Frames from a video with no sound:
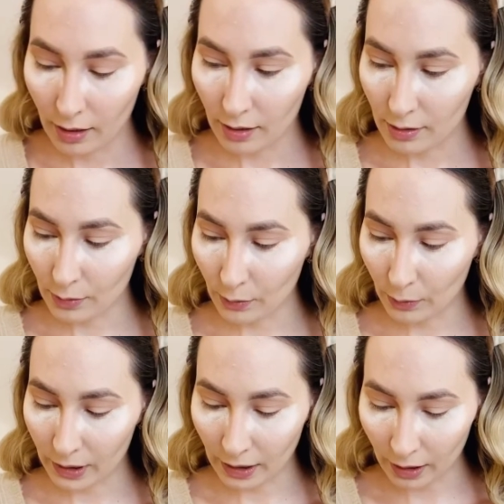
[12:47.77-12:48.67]
So
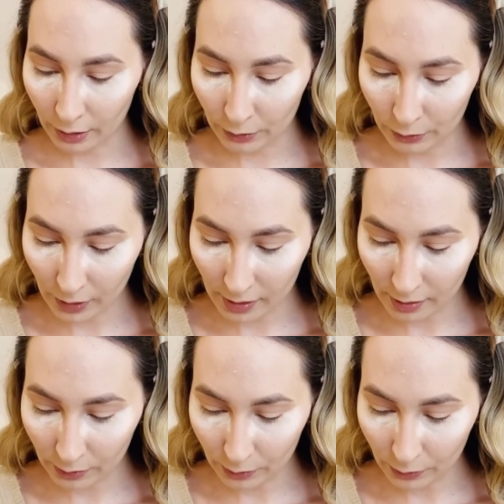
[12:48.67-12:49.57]
what I like to do is
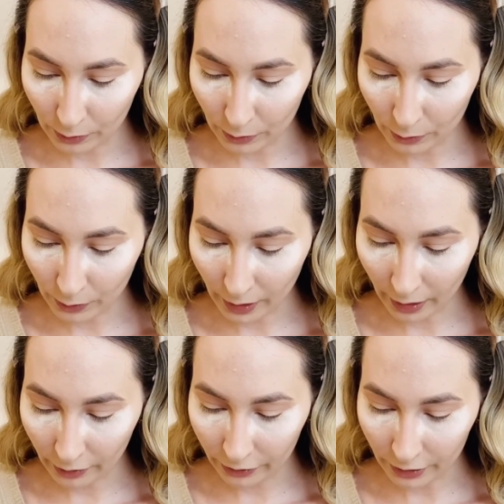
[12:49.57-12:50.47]
to
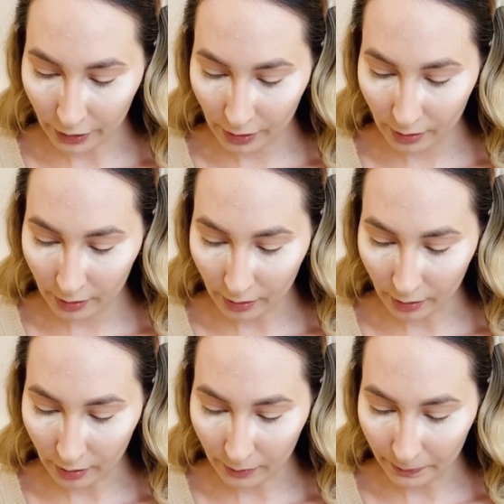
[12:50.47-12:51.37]
take first
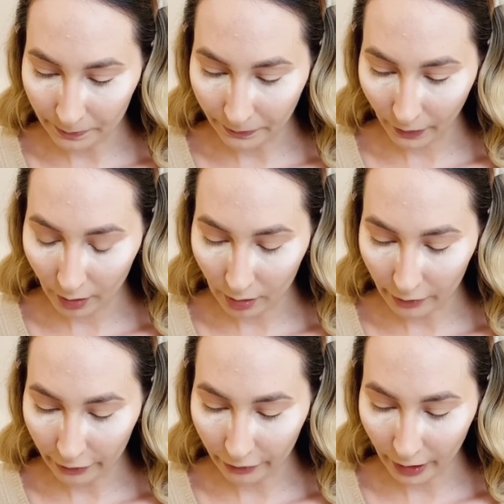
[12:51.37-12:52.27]
a
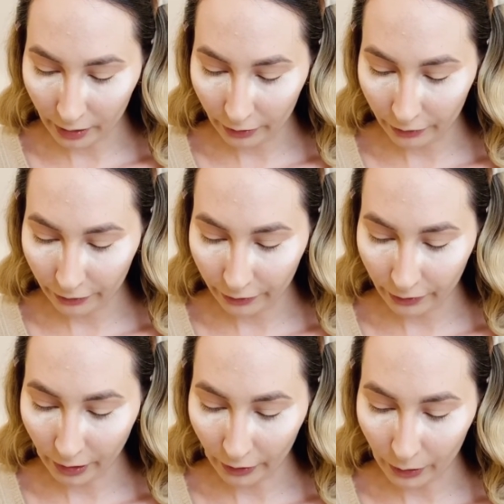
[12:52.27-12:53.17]
flat
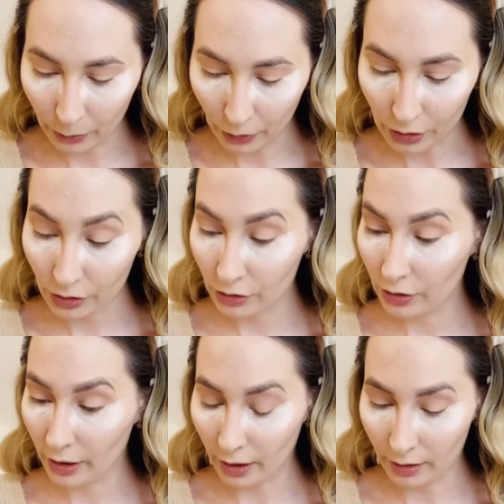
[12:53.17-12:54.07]
fluffy brush,
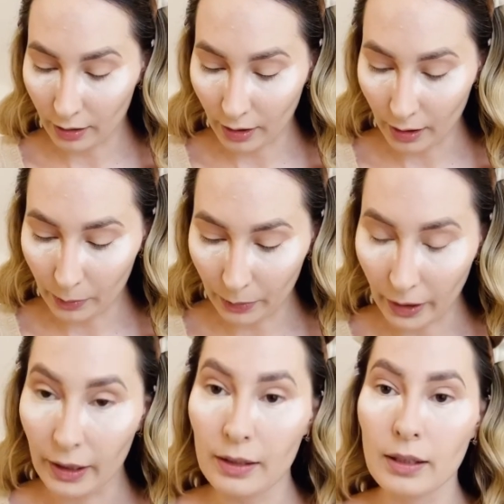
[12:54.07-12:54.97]
and I
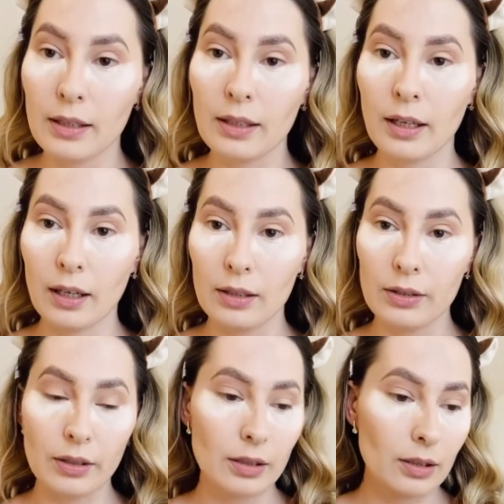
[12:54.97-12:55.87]
apply the
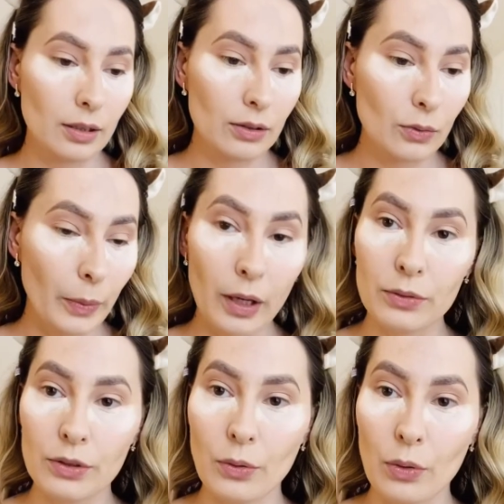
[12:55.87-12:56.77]
color to my
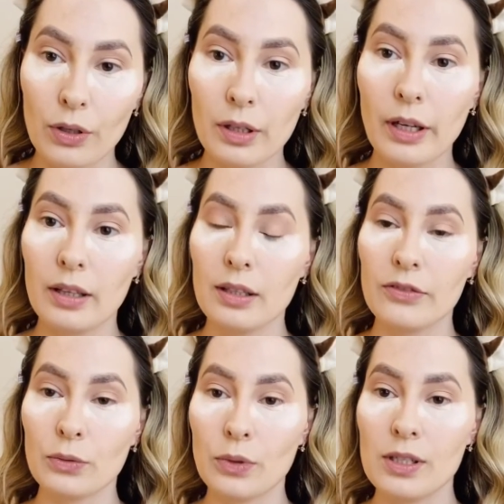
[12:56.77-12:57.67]
outer corner, and
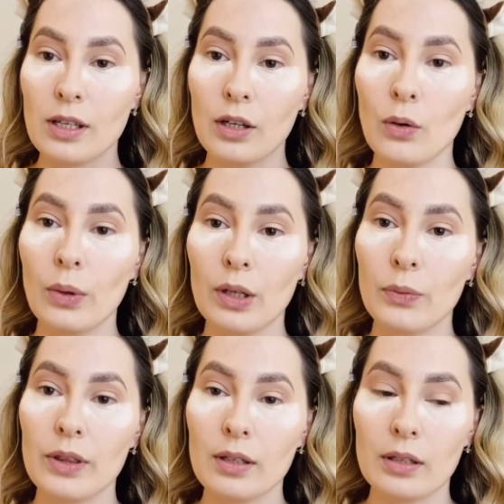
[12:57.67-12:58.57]
afterwards I go in
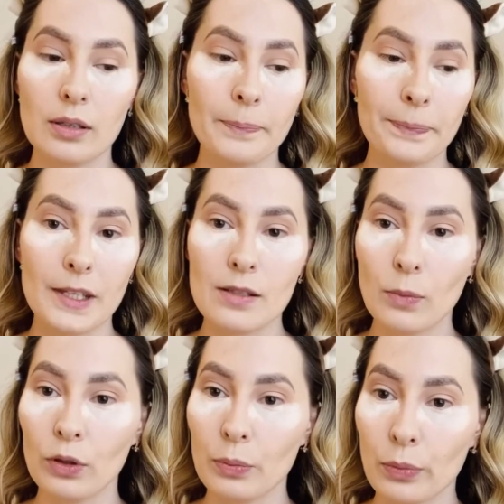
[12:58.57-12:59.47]
with a
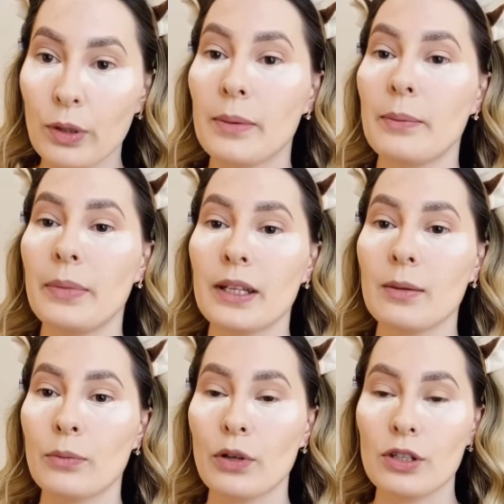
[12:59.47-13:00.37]
smaller
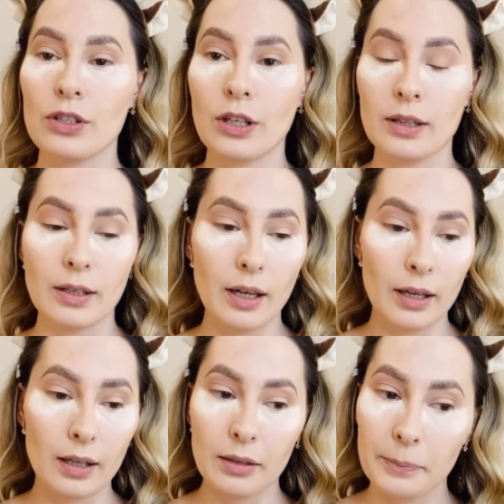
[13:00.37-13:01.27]
blending brush and I